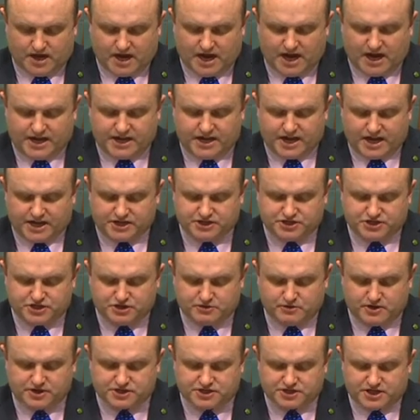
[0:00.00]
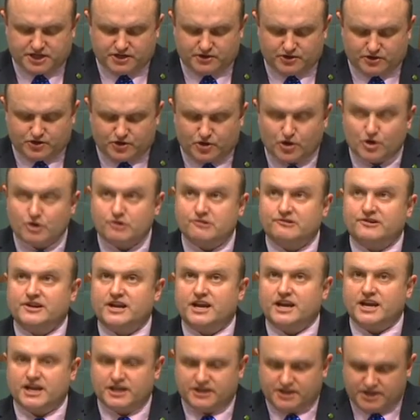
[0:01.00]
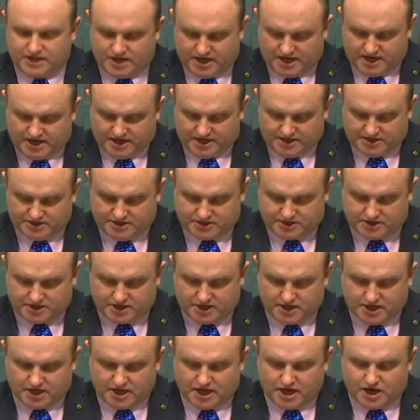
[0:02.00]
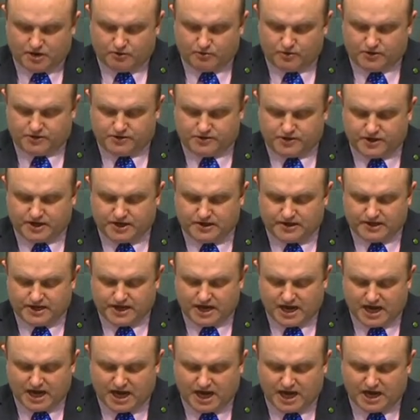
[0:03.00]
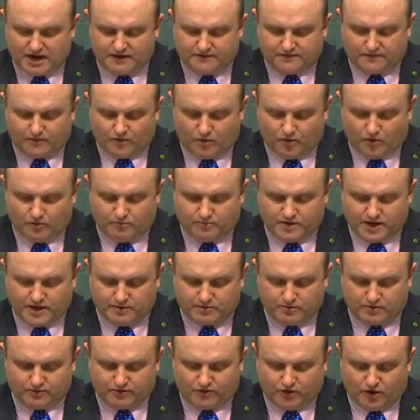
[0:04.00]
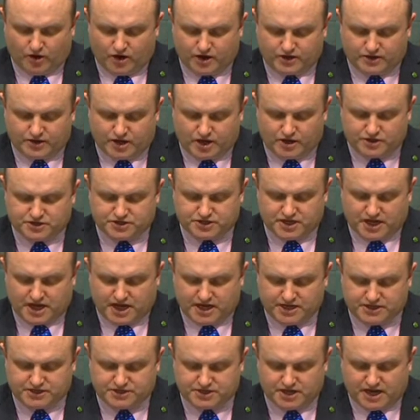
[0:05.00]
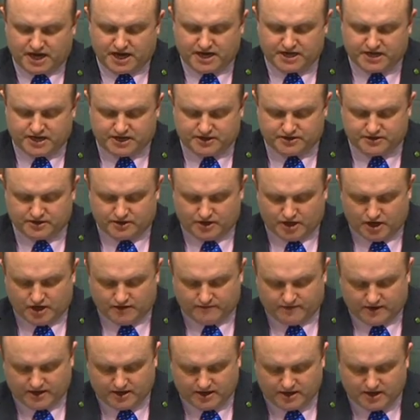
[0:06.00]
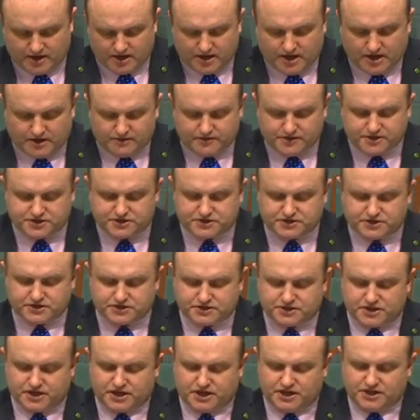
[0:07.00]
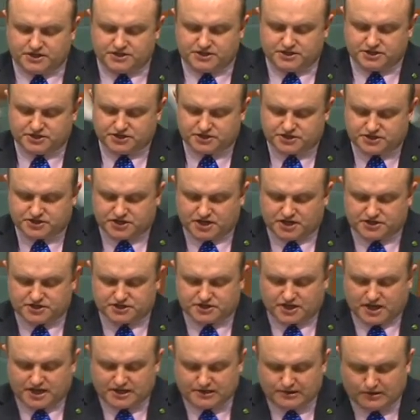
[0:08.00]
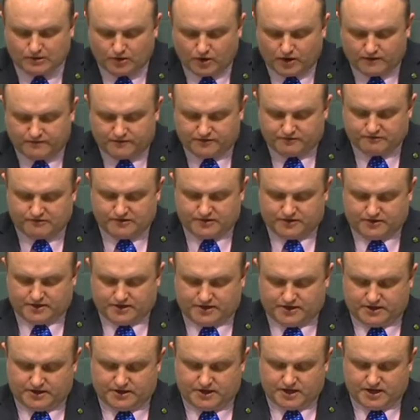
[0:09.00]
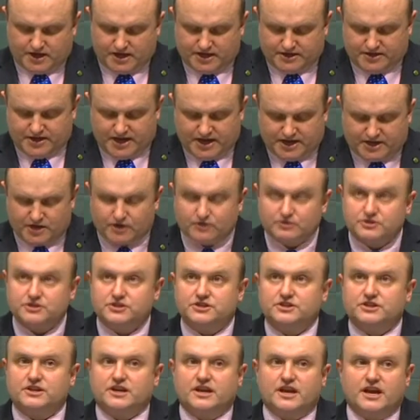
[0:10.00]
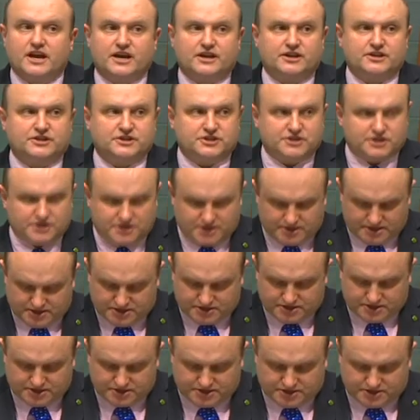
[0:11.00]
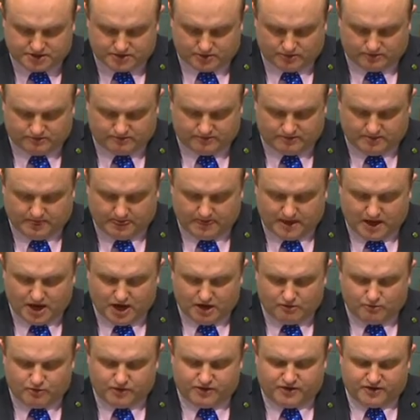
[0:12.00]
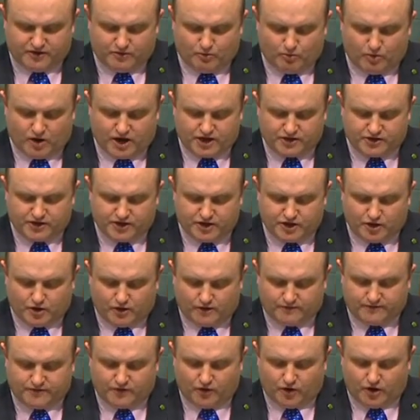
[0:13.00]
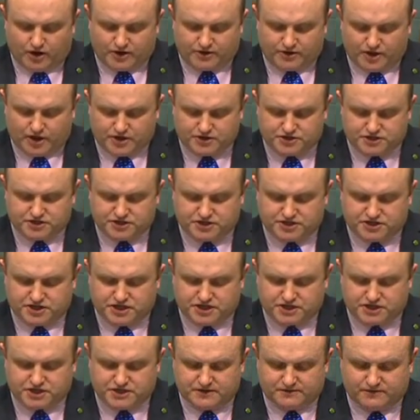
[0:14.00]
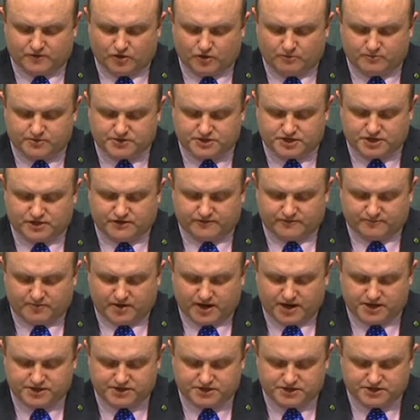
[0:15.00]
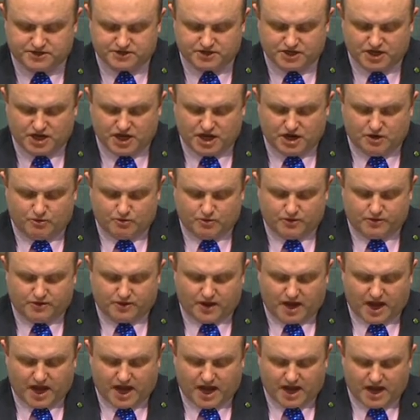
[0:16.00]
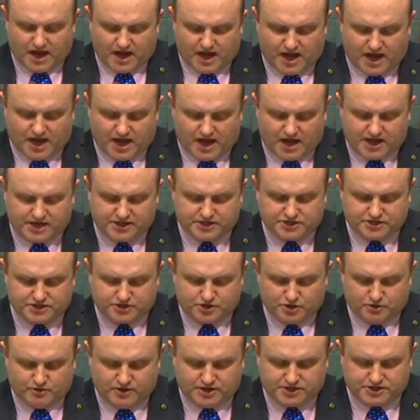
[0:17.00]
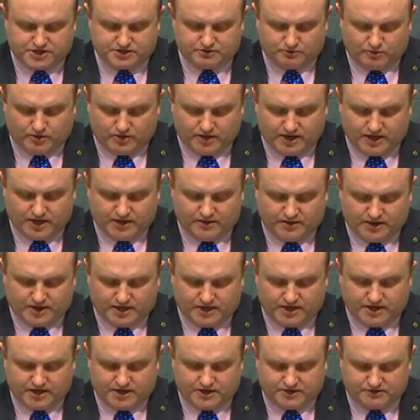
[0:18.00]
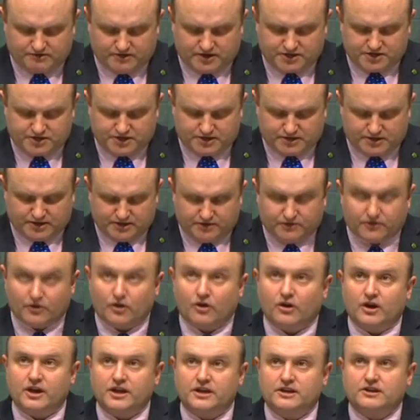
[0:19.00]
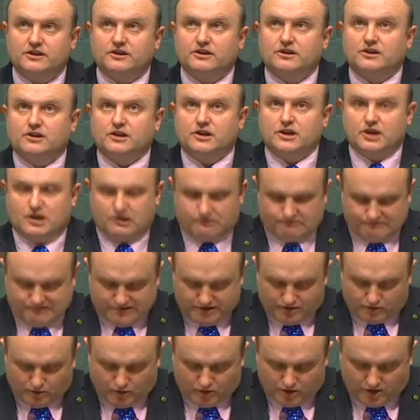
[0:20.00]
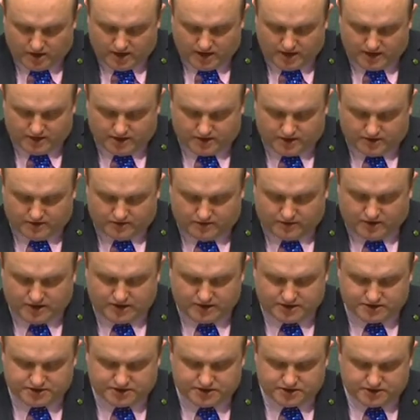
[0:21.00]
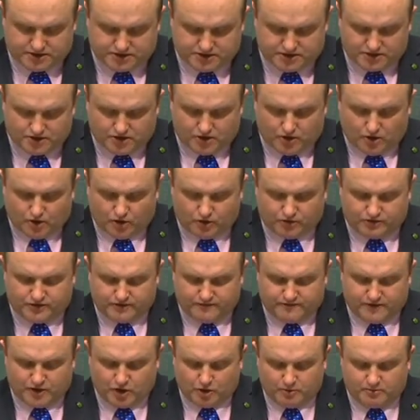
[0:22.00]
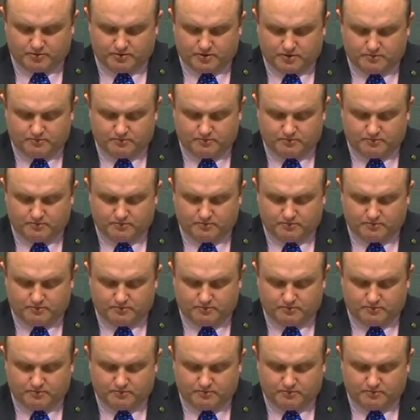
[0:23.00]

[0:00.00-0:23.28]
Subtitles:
AHUS can occur at any age, with nearly half all people diagnosed age 18 and over. This disease is just as life-threatening in adults as it is in children. Within 1 year of diagnosis, 64% of patients with HUS will either tragically die, require dialysis, or develop